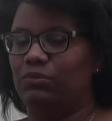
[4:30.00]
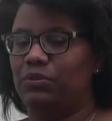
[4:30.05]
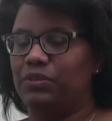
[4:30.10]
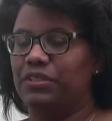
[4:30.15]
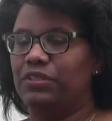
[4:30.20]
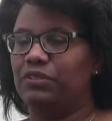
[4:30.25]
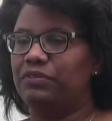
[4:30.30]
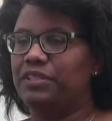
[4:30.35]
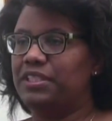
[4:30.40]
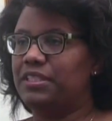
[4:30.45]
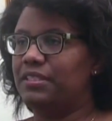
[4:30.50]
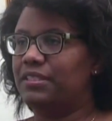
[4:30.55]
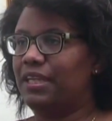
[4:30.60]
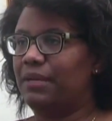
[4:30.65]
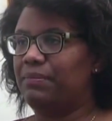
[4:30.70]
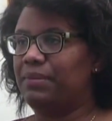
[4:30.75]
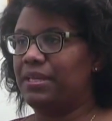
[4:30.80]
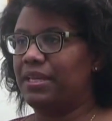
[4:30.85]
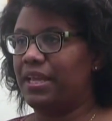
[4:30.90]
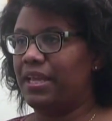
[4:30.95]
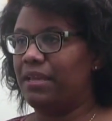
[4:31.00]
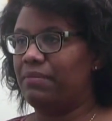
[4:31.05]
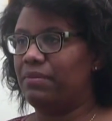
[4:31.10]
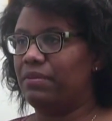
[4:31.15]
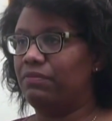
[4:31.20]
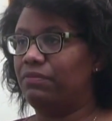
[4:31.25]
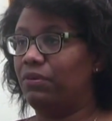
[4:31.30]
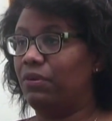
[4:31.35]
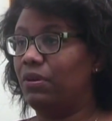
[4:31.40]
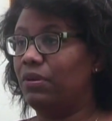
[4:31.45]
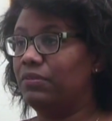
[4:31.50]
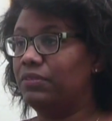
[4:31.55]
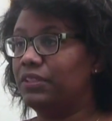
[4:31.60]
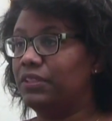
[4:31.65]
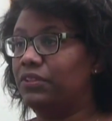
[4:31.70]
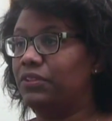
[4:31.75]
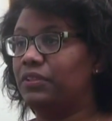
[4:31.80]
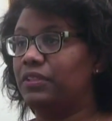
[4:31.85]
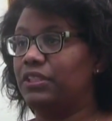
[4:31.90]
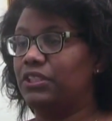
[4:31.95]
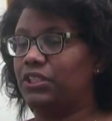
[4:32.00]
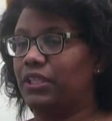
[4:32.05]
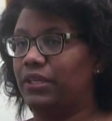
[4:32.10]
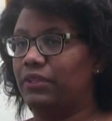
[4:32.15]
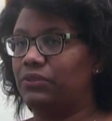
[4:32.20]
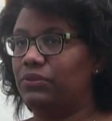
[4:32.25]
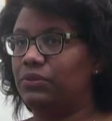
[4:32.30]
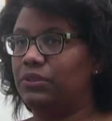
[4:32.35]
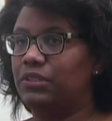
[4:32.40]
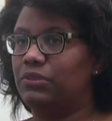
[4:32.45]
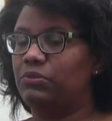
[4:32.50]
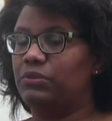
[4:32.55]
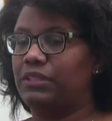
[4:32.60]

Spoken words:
One of the reasons I became involved in early childhood